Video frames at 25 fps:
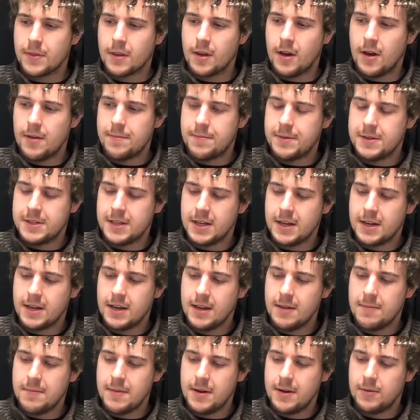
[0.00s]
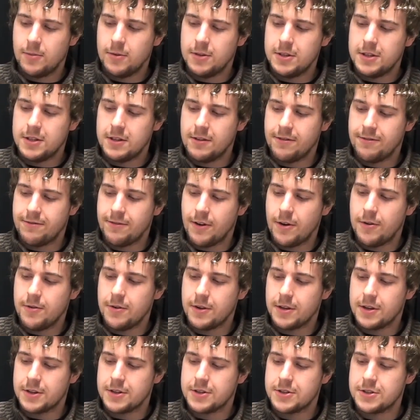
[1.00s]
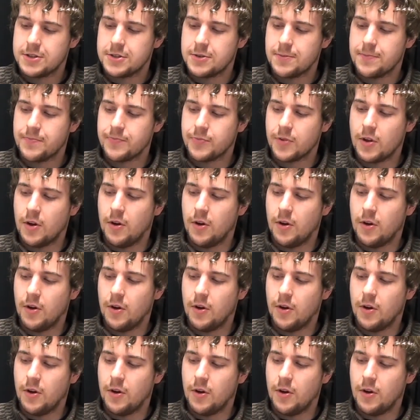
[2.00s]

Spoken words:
I particularly wanted to focus